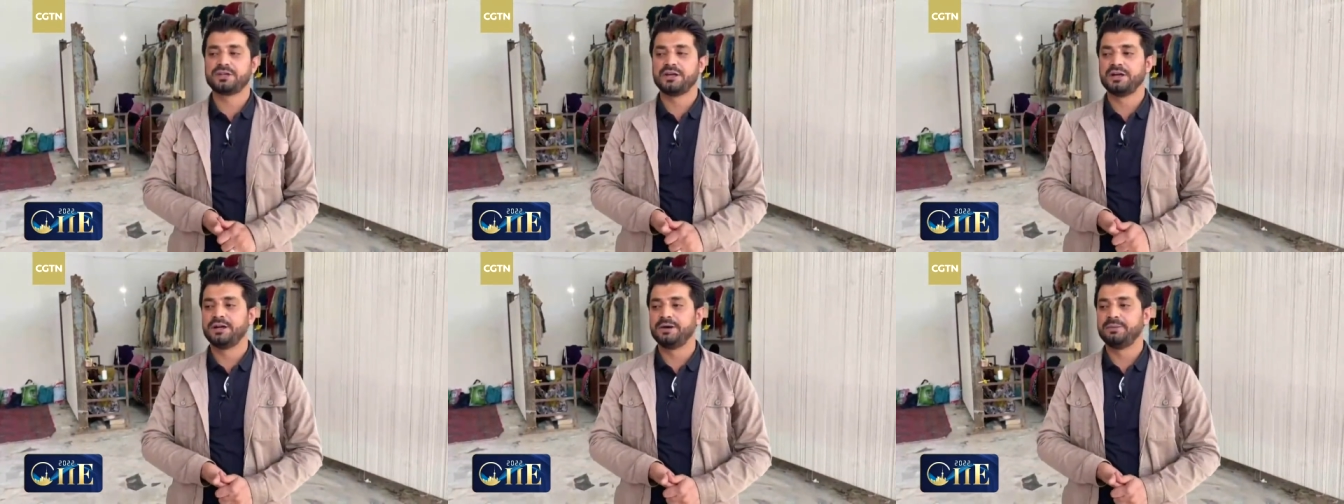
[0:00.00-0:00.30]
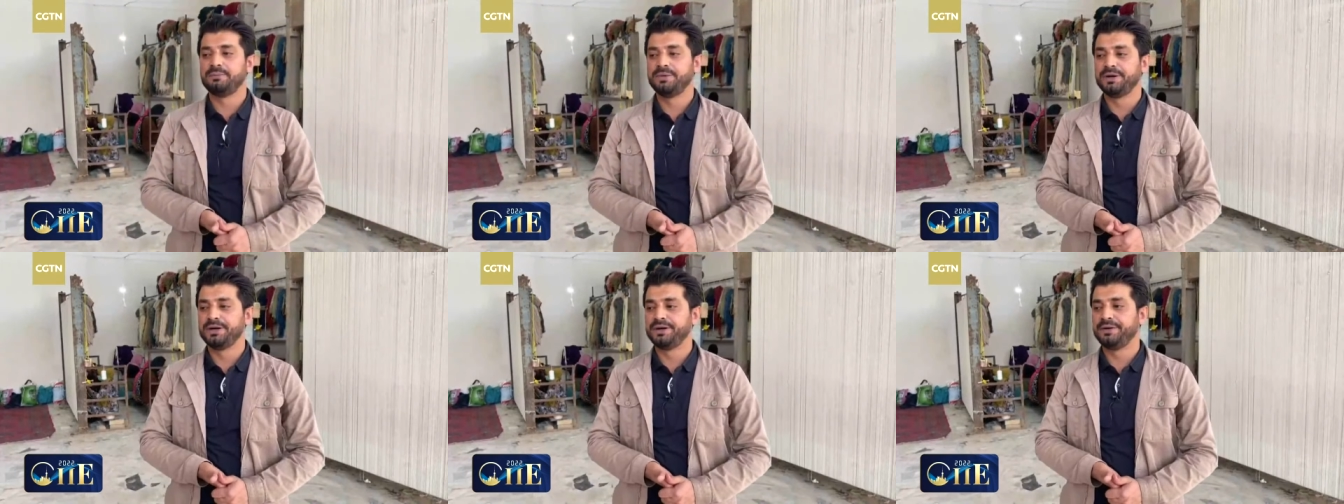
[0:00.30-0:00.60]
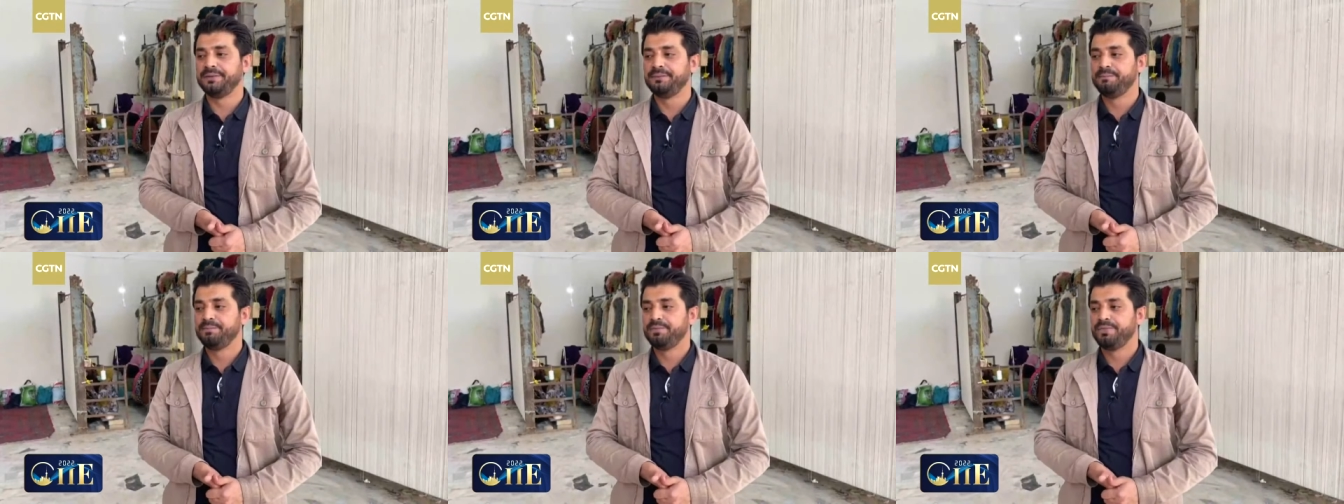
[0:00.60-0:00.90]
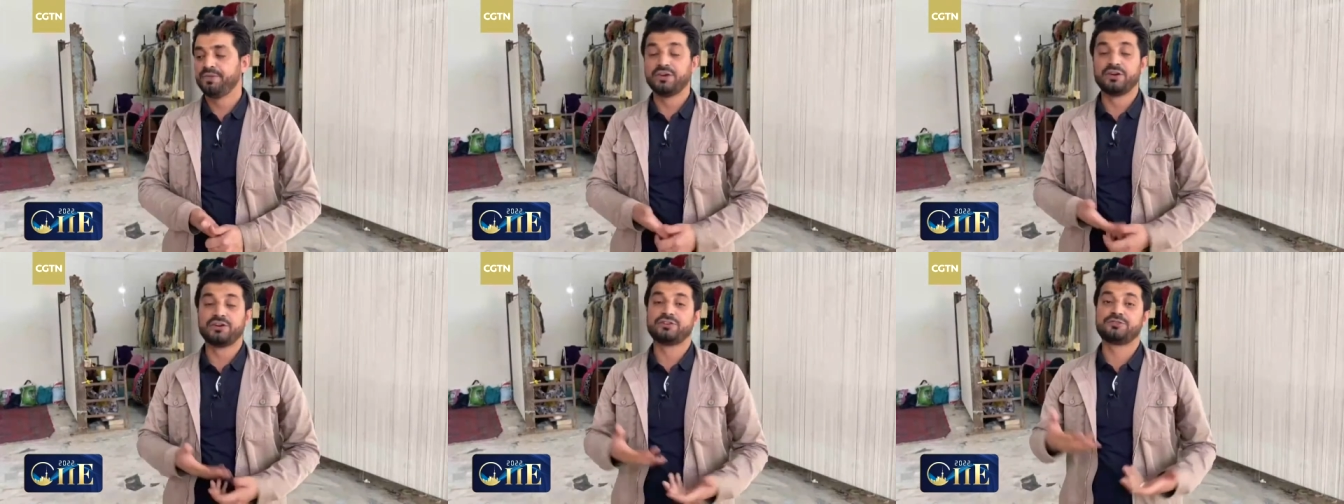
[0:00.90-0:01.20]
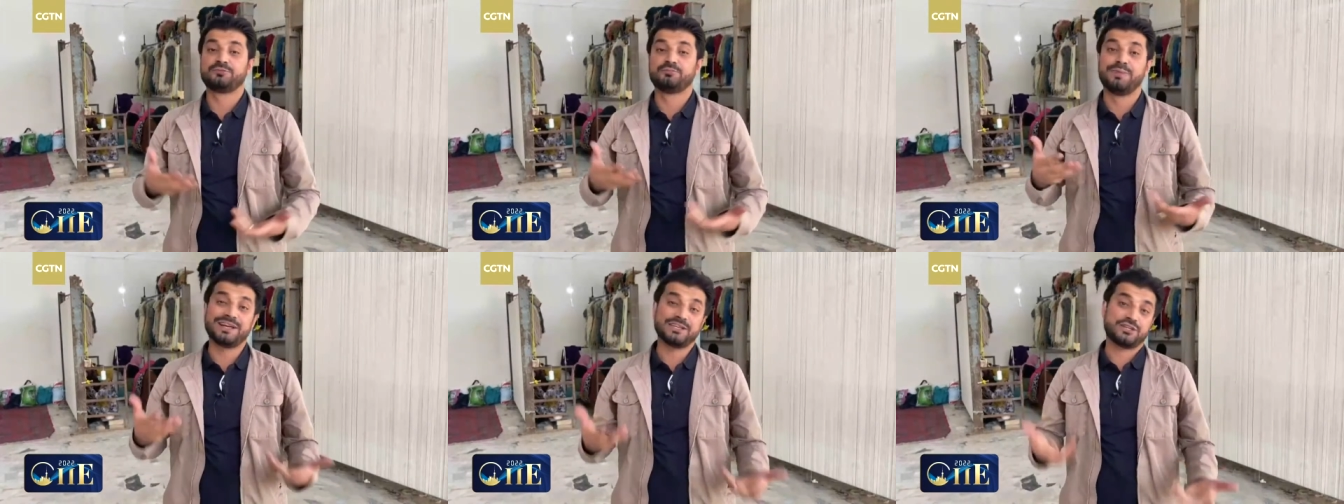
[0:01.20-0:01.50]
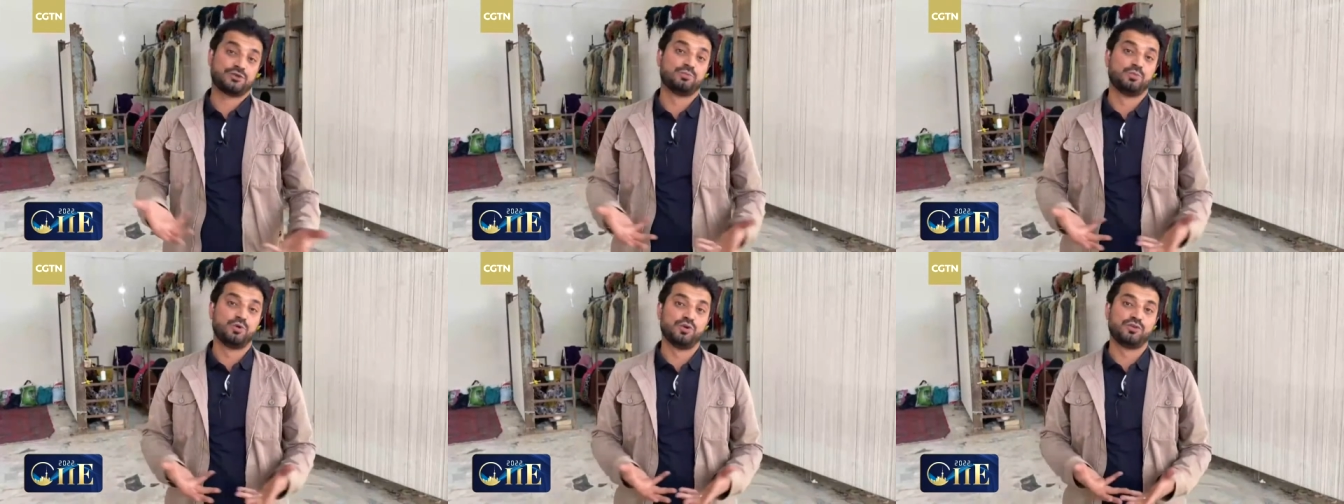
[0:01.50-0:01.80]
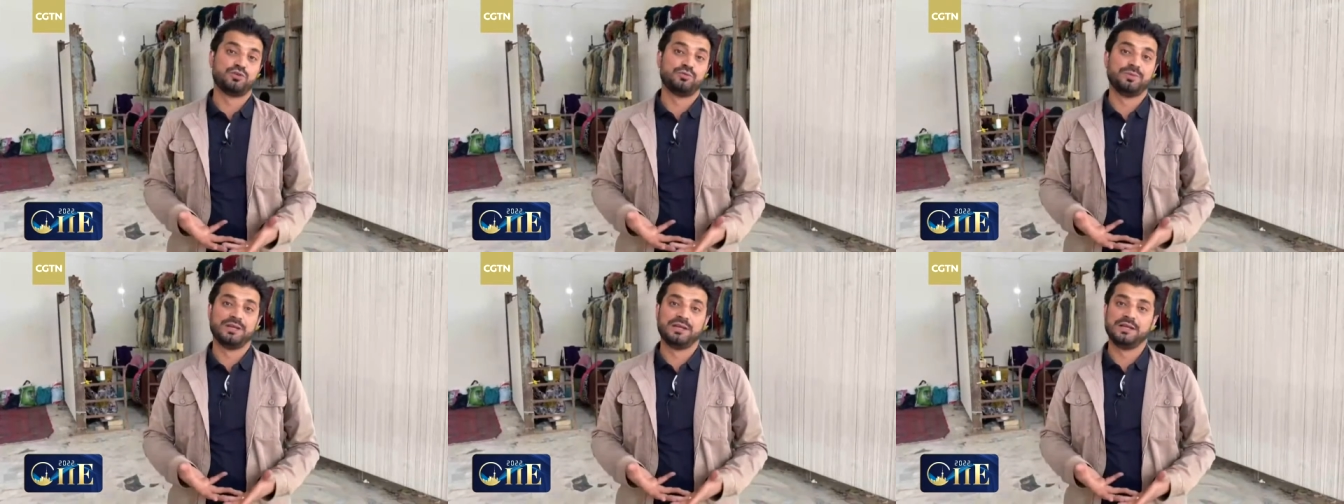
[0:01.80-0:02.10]
uh, but there's much more
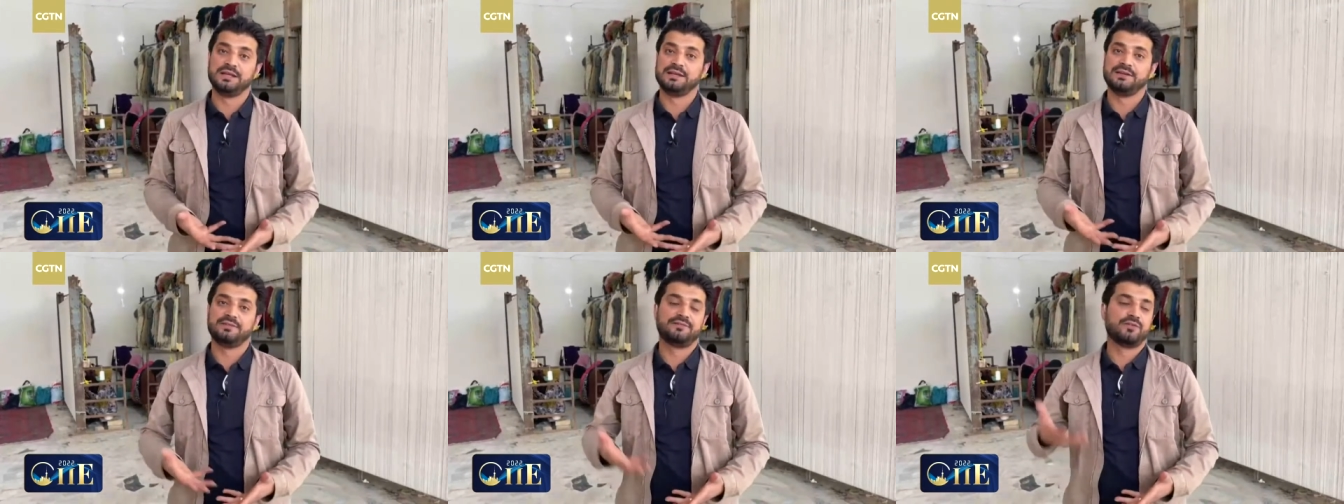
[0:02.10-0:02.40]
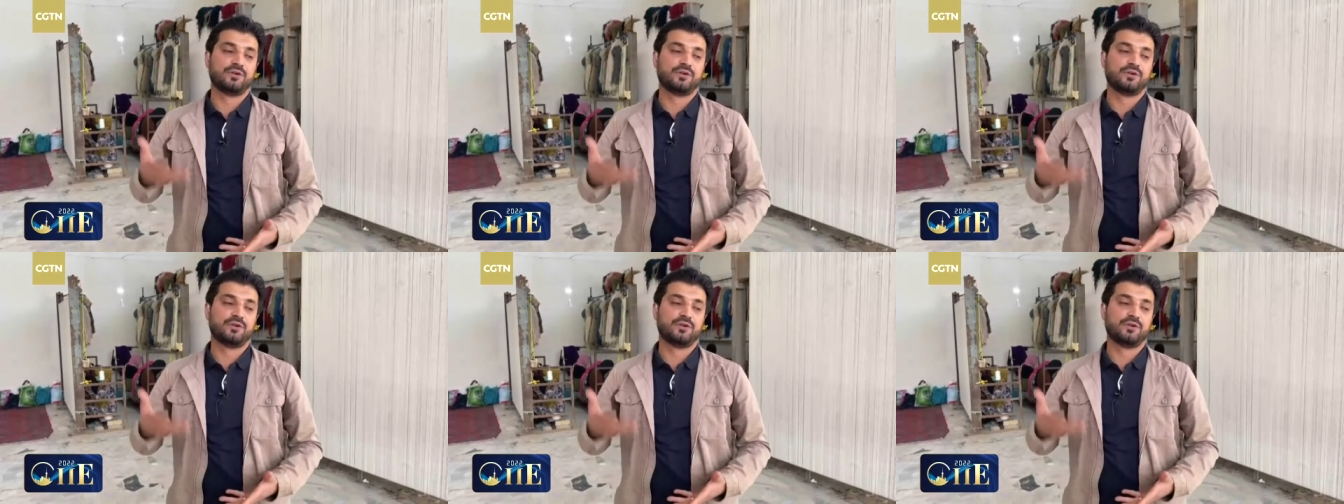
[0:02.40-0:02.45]
to be needed.